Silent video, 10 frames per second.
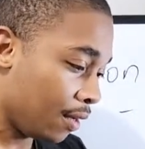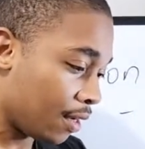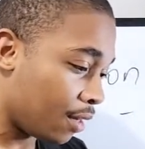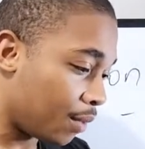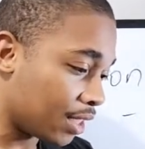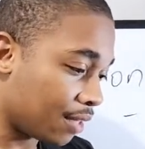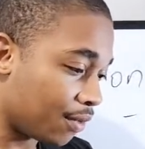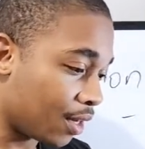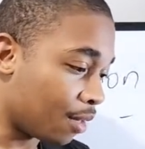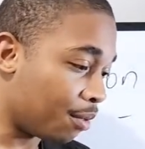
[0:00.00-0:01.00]
Got to watch out
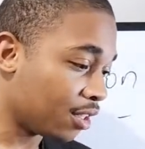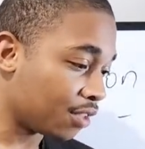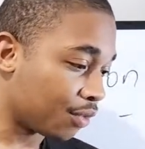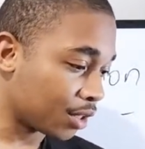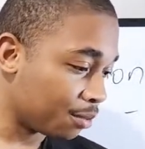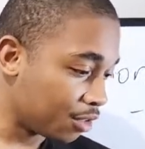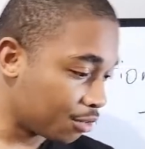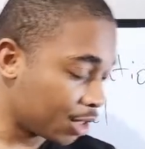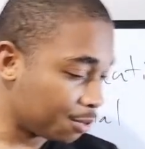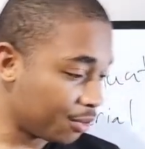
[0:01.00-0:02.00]
for our opponent's forcing moves
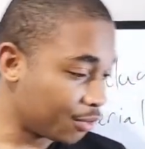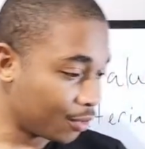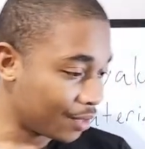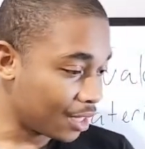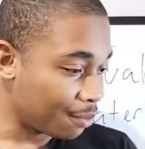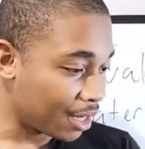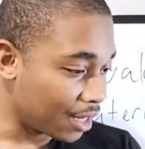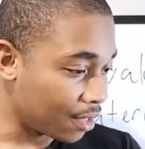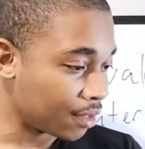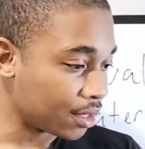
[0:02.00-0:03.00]
first before we think about
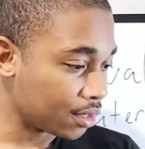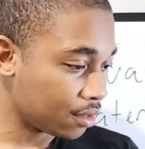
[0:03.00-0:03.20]
ours.